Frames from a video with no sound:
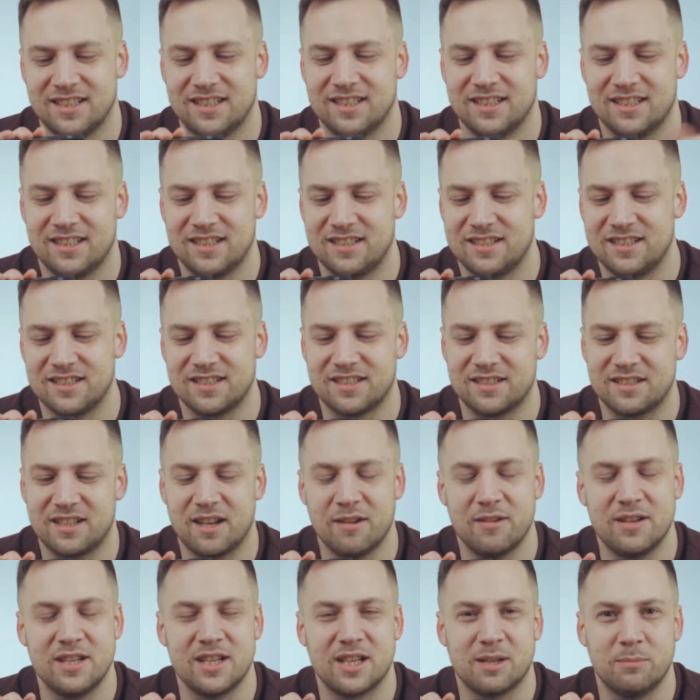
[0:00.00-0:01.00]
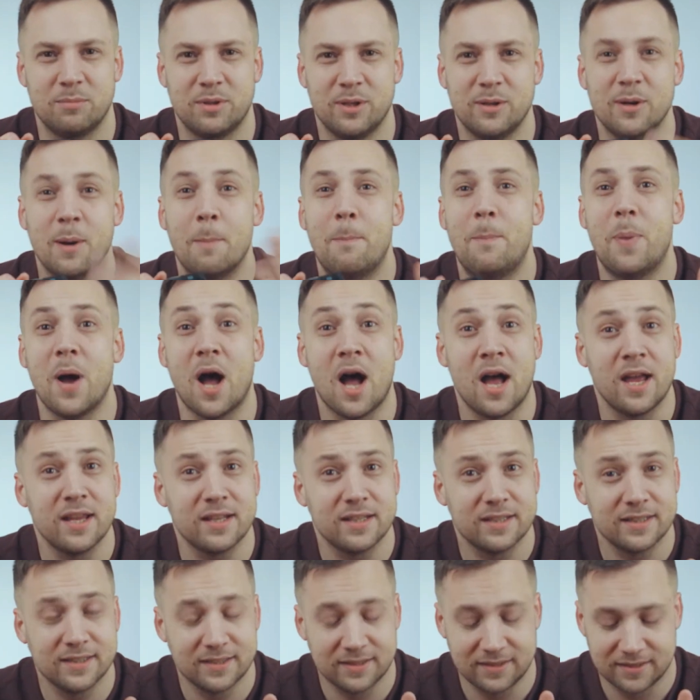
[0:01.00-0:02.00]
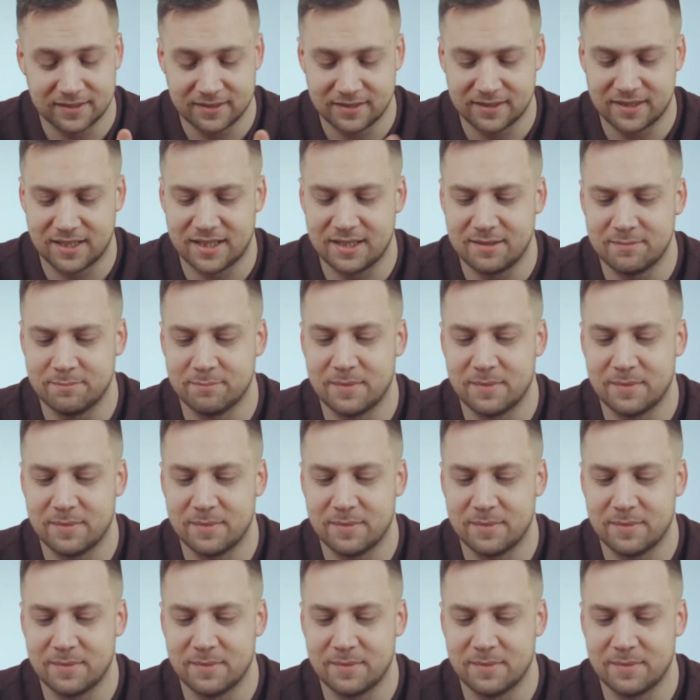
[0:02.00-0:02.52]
they just go in your computer, but they